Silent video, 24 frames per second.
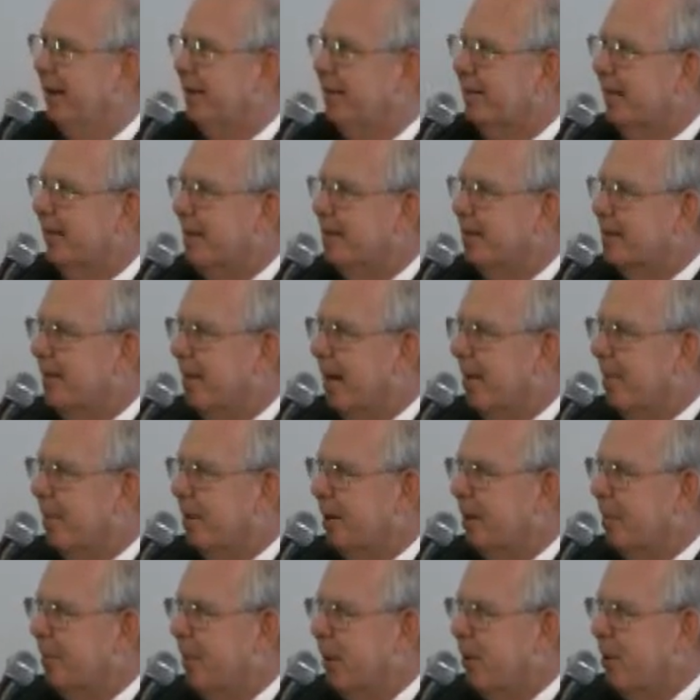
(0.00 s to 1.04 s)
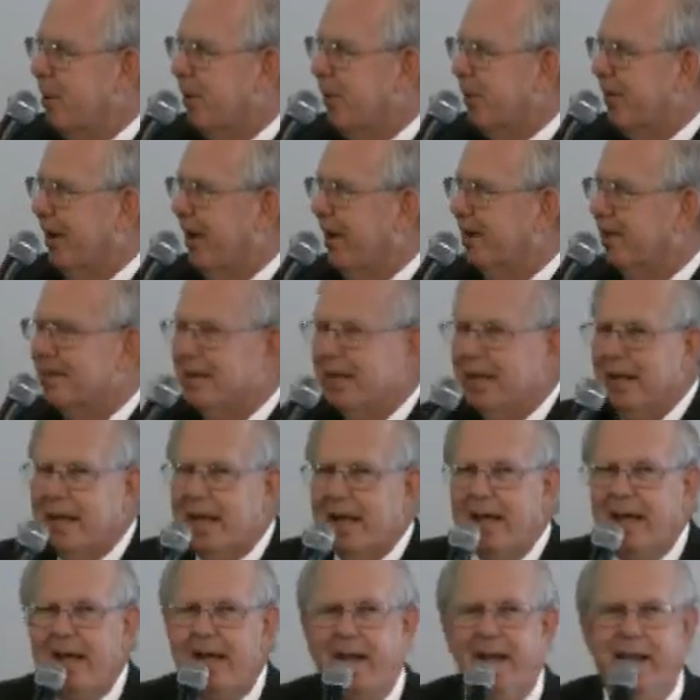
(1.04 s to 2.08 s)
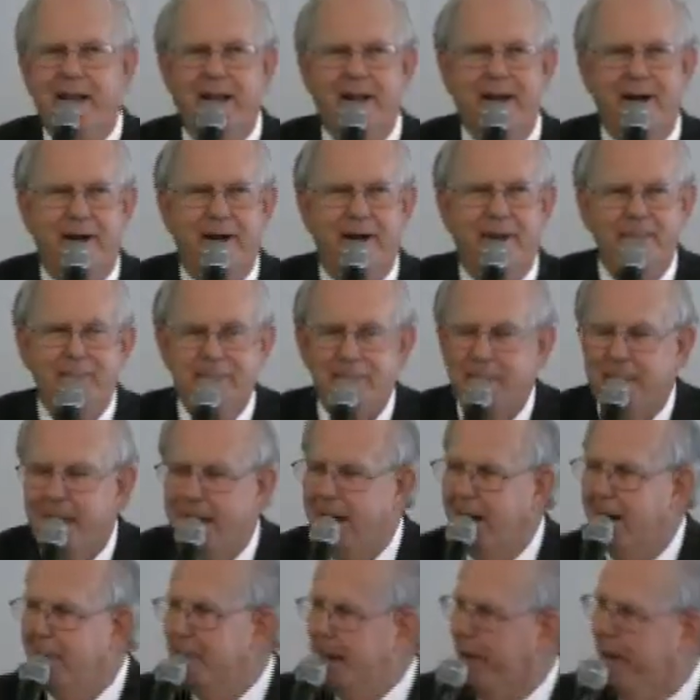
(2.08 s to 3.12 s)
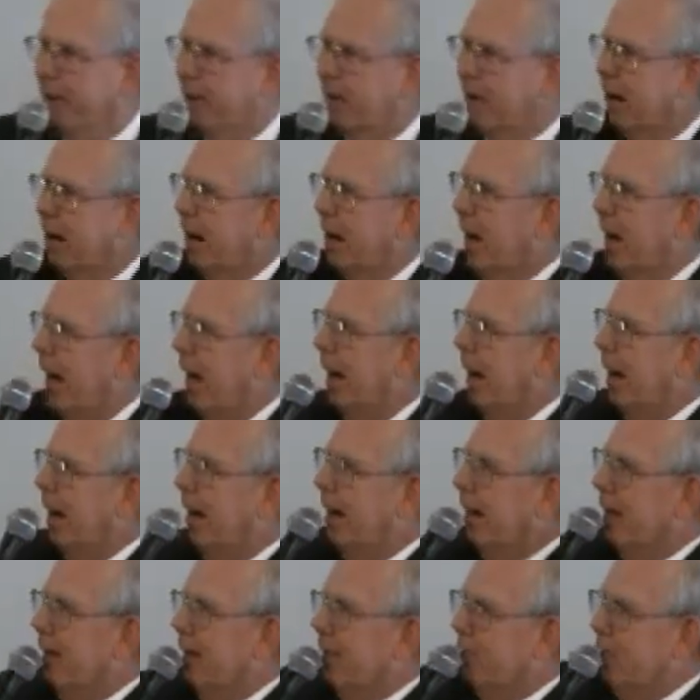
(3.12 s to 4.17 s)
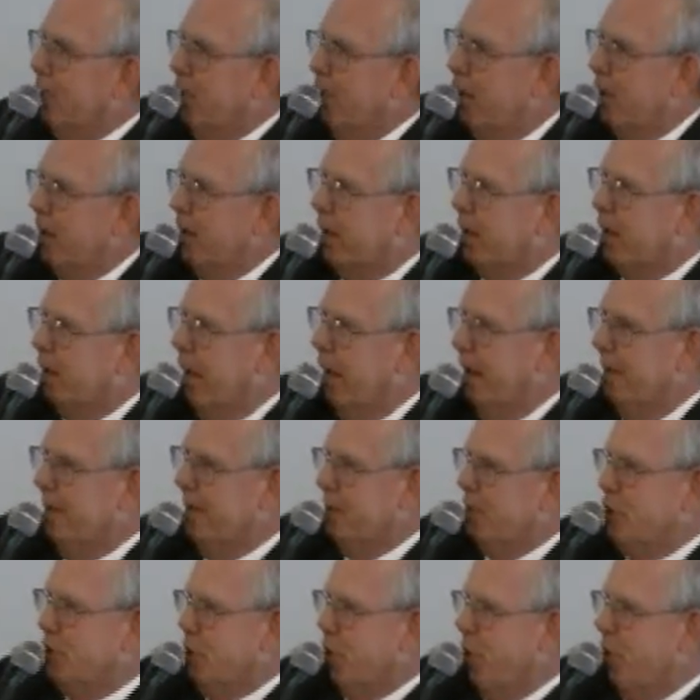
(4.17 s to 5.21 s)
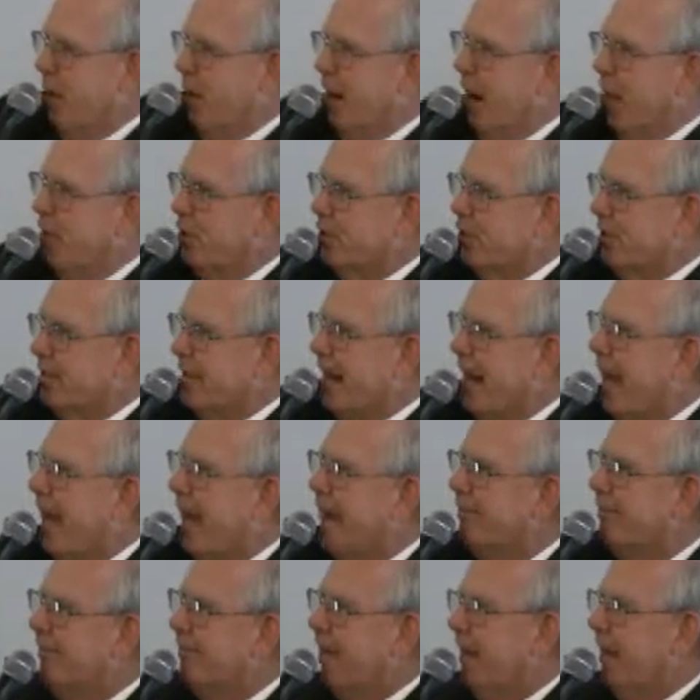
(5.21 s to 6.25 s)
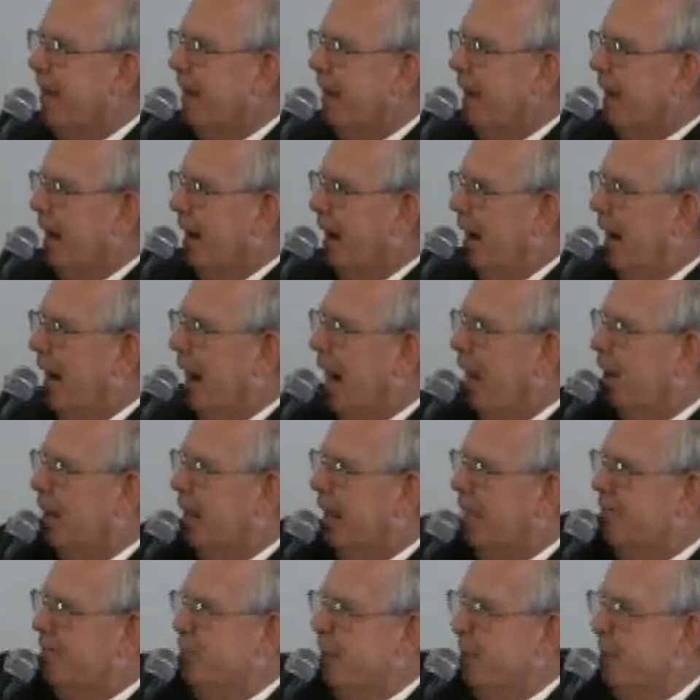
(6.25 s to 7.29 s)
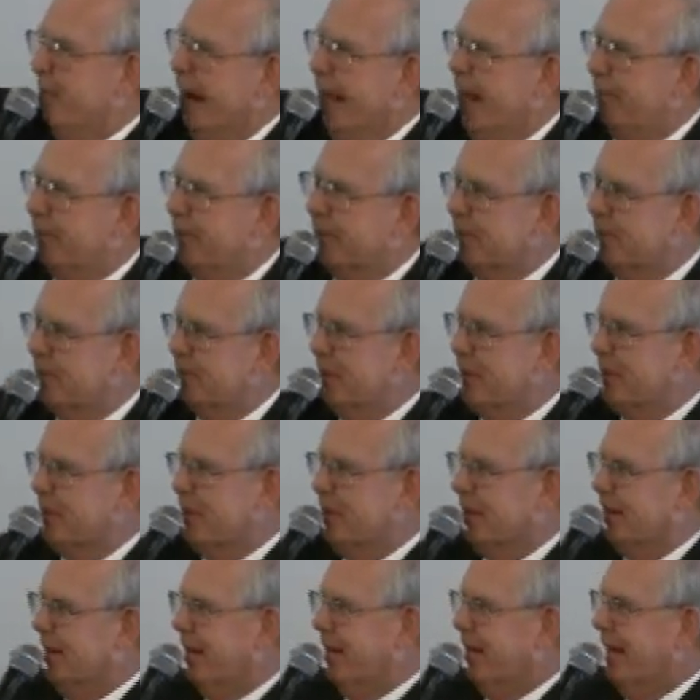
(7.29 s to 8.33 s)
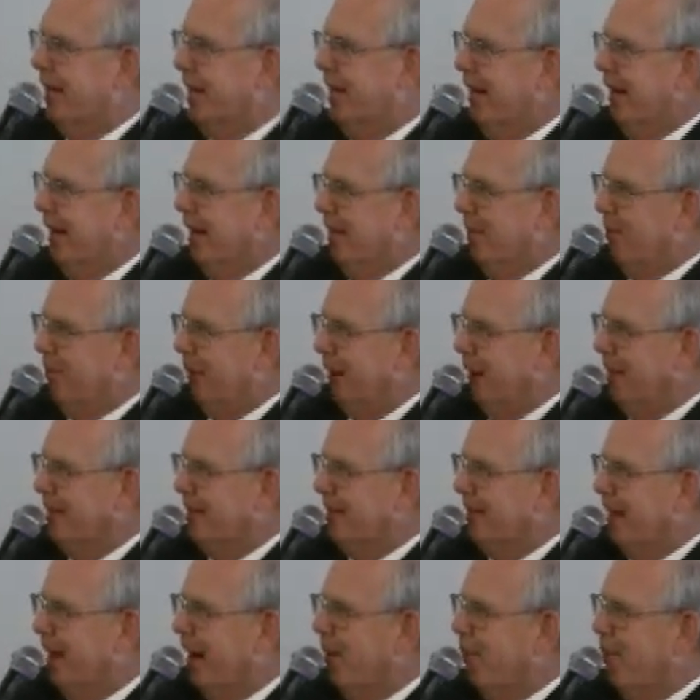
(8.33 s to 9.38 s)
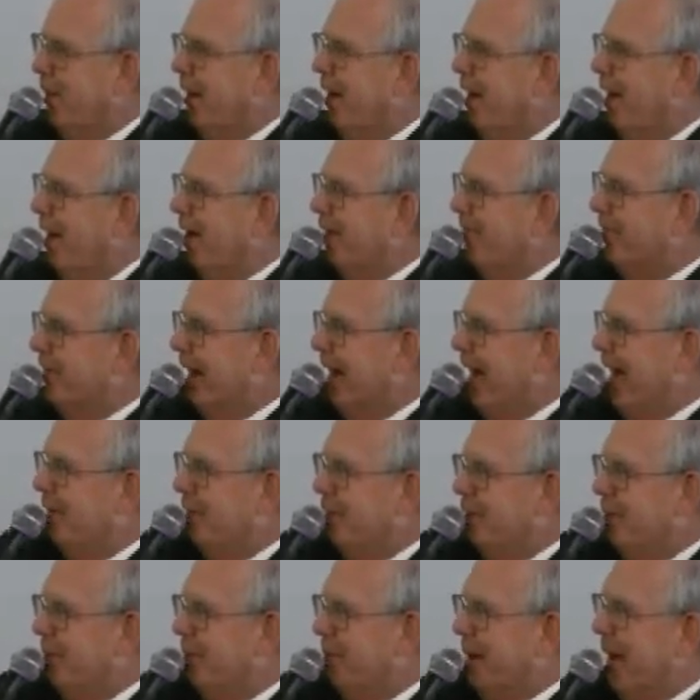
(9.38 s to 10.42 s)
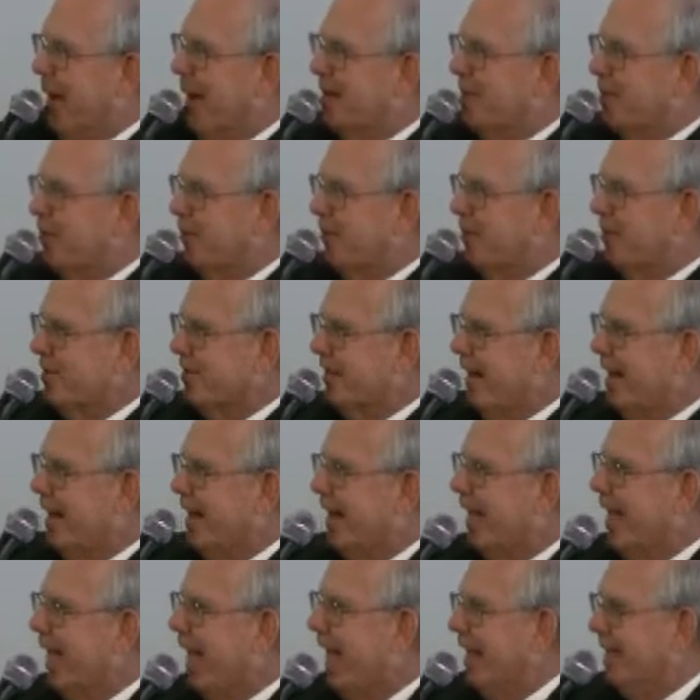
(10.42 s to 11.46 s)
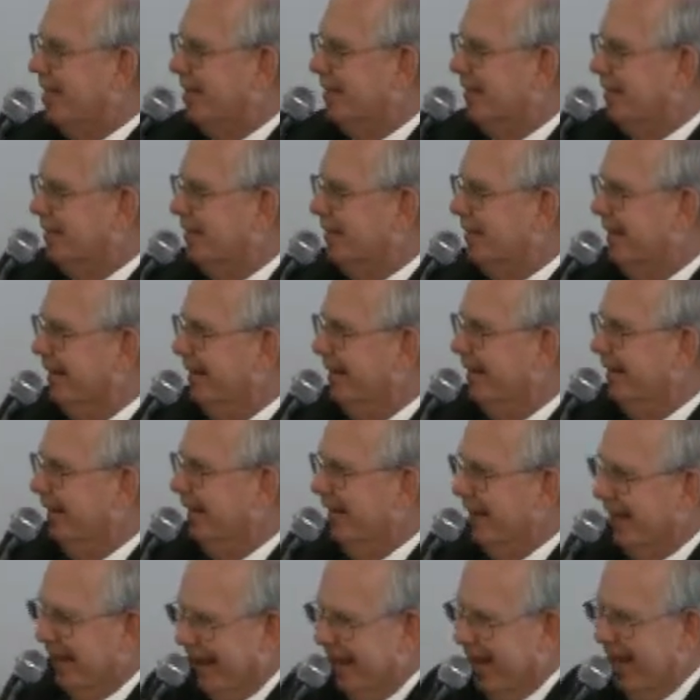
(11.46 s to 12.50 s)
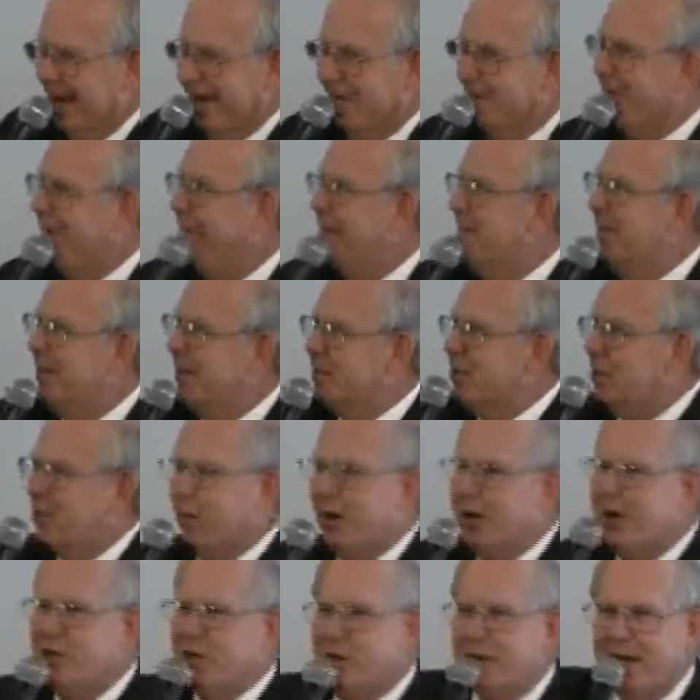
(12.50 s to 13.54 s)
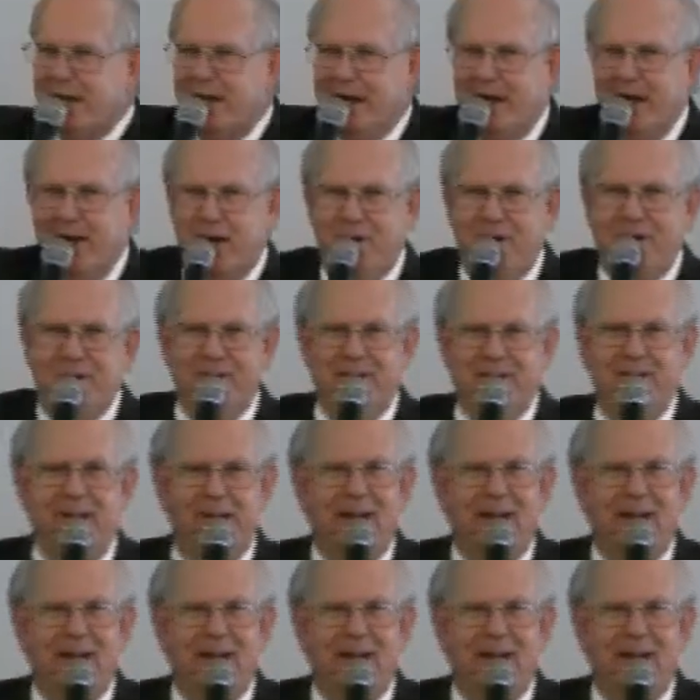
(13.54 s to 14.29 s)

December to be with us, and uh, Elder, uh, if you want to come and join our staff, uh, I'll give you my position and praise God. We'd love to have you to pastor in the state of Kansas. And if they mistreat you here,